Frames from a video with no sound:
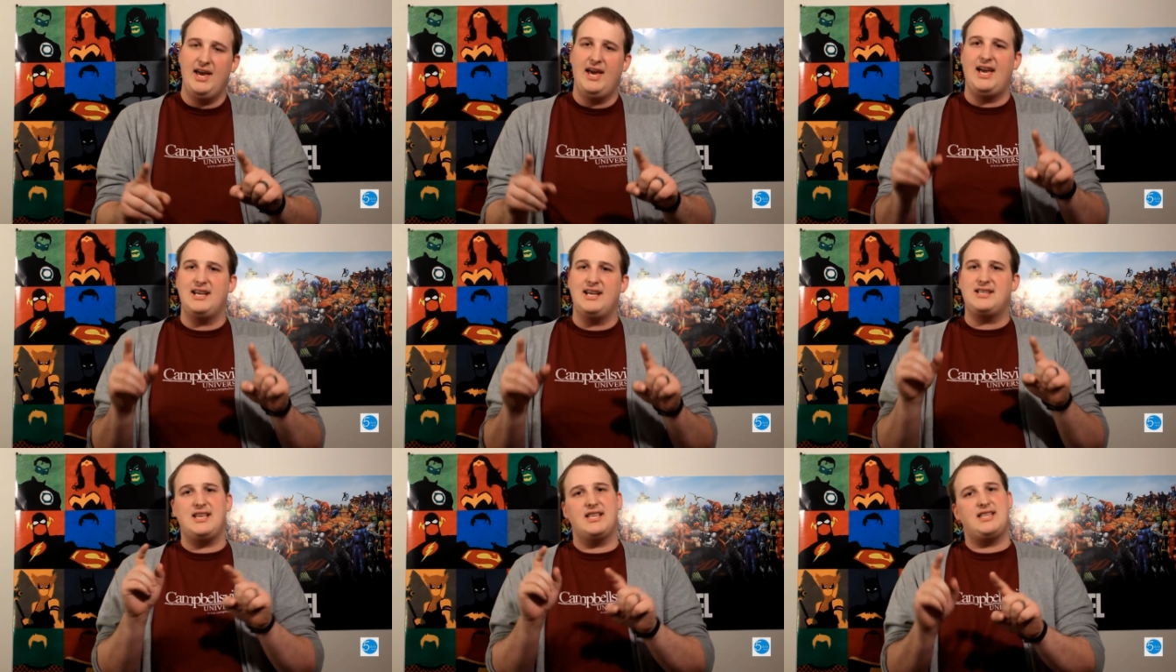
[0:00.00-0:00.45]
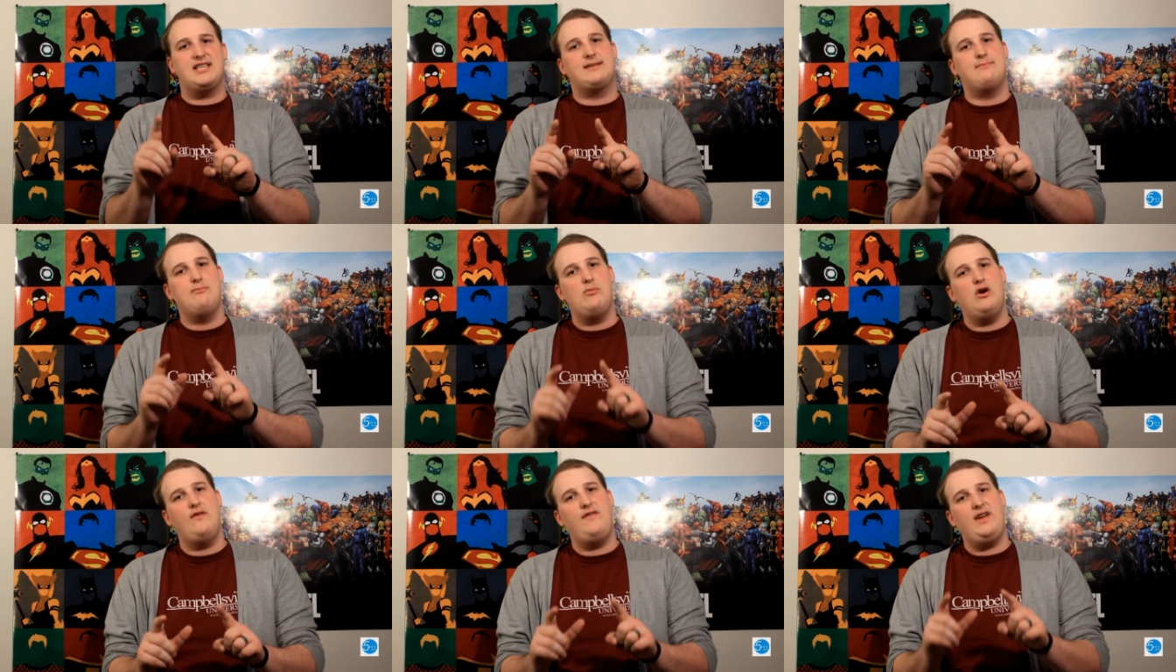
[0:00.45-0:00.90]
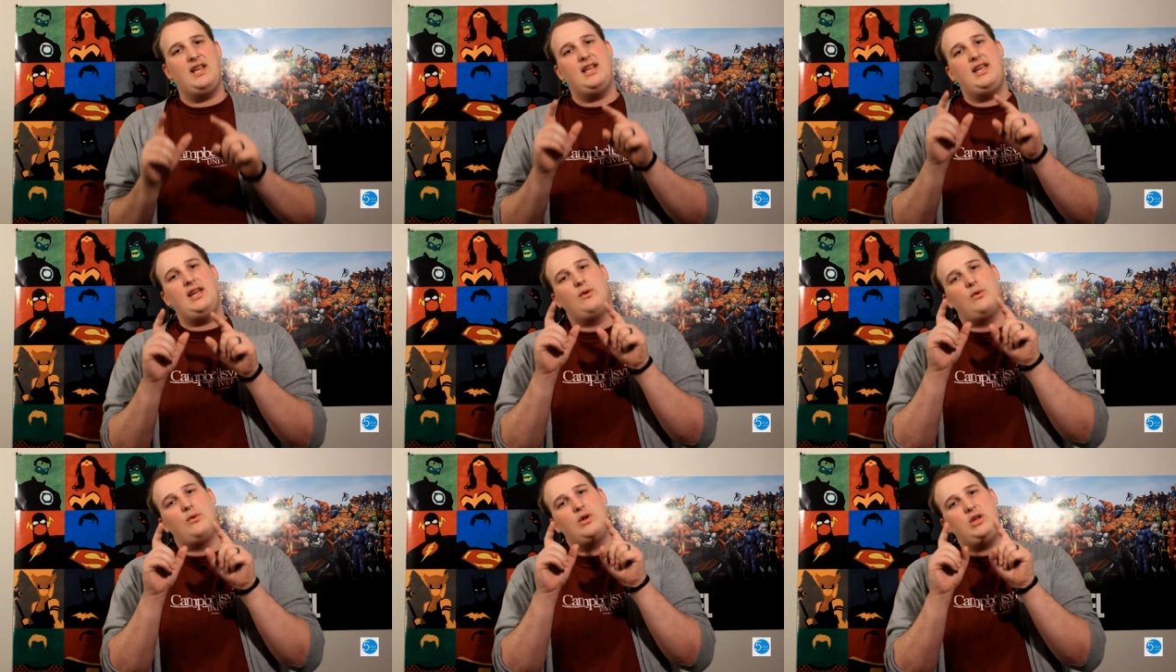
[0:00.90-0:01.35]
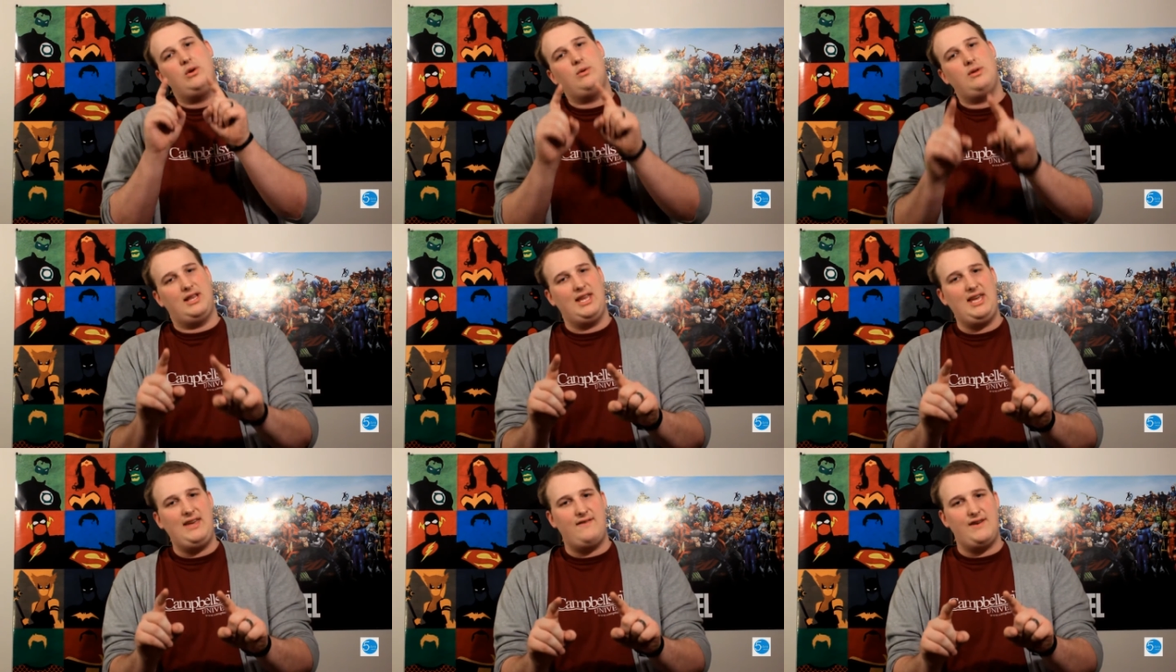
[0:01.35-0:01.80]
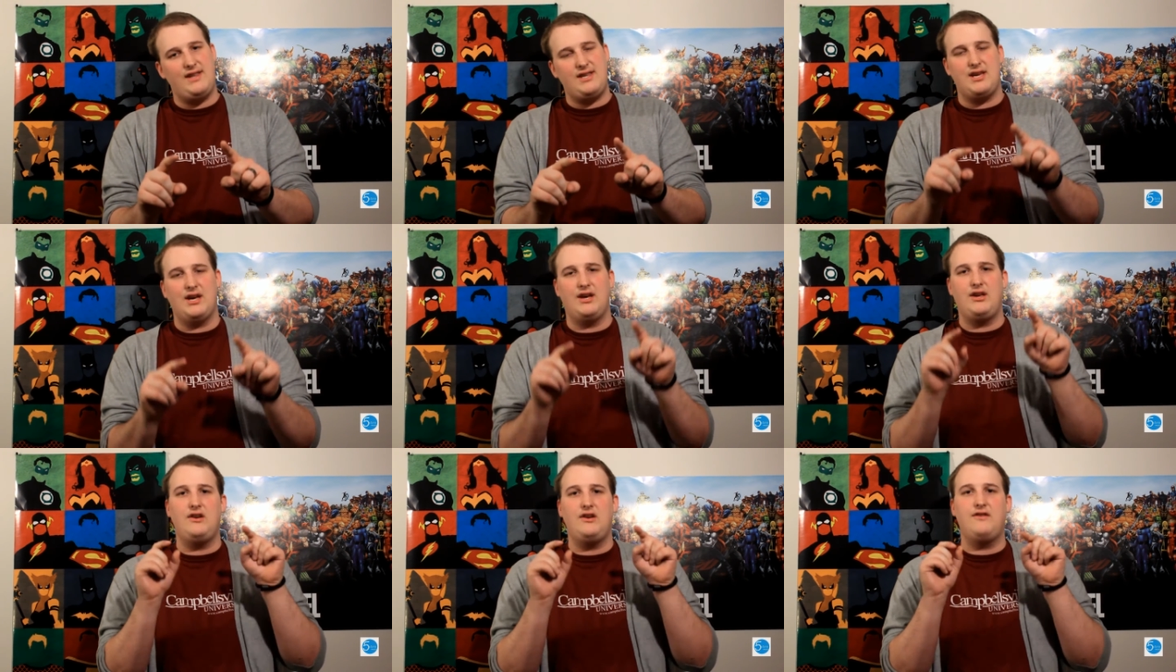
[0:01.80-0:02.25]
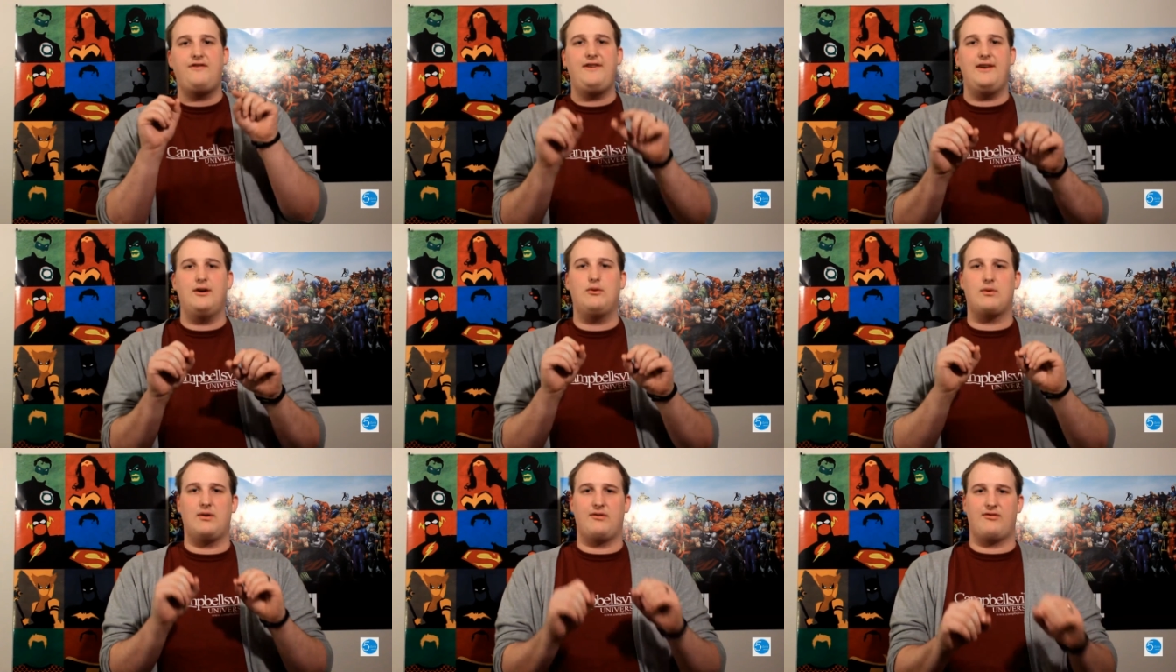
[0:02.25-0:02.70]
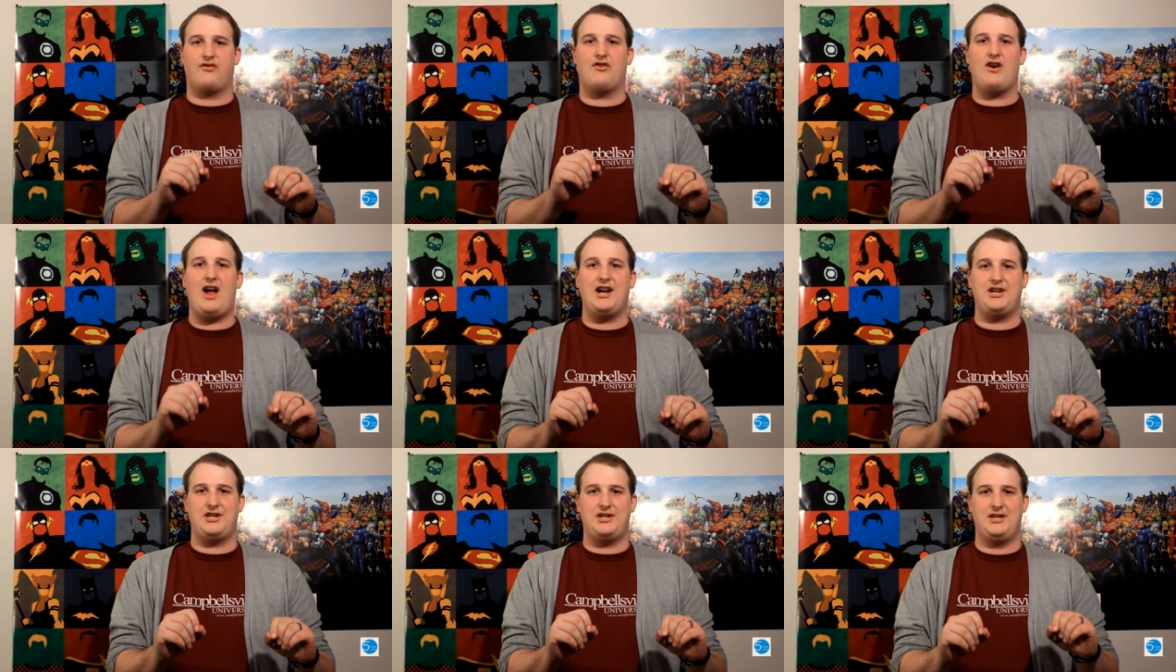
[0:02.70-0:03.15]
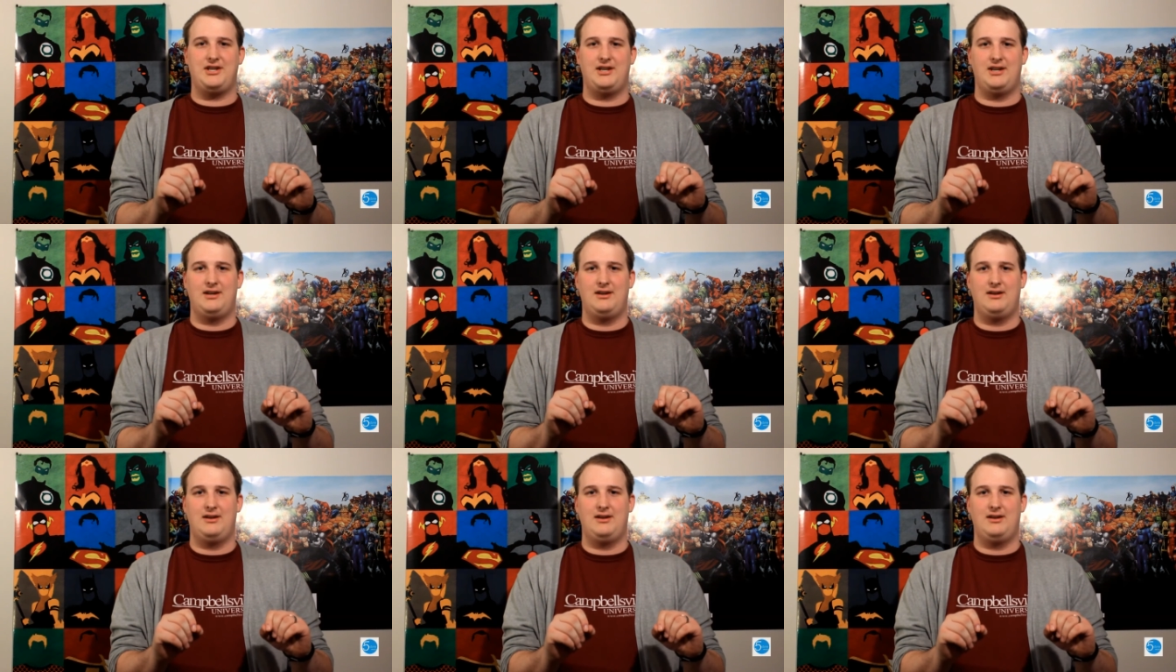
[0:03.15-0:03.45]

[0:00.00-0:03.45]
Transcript: is that this movie, when you leave it, you feel refreshed.